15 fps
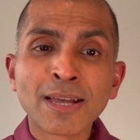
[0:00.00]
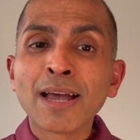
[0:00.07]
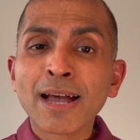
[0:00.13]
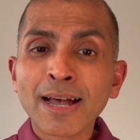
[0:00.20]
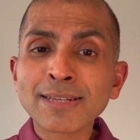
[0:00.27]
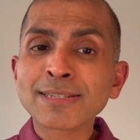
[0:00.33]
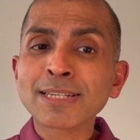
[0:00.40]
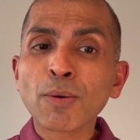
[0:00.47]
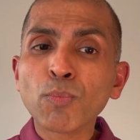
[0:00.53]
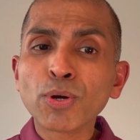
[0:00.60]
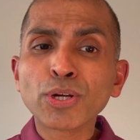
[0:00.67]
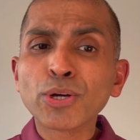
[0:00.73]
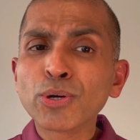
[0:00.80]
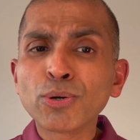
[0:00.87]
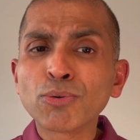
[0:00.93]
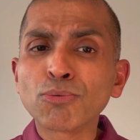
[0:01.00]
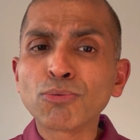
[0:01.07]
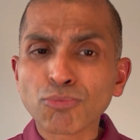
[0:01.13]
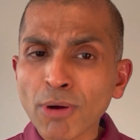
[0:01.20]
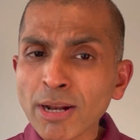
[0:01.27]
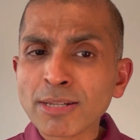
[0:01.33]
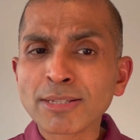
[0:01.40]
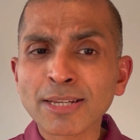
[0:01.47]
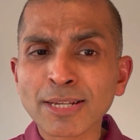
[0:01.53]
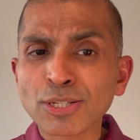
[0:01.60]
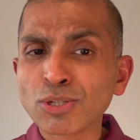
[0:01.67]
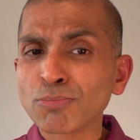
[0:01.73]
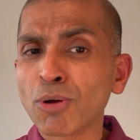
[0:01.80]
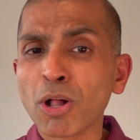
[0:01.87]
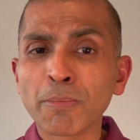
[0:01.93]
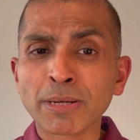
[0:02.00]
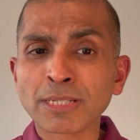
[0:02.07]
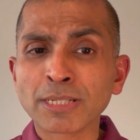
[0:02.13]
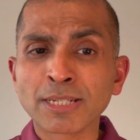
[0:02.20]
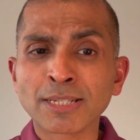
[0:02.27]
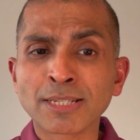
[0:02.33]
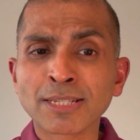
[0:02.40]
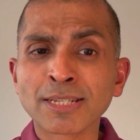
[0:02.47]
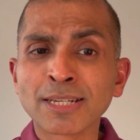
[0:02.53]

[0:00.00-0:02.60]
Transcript: As someone who runs a small business,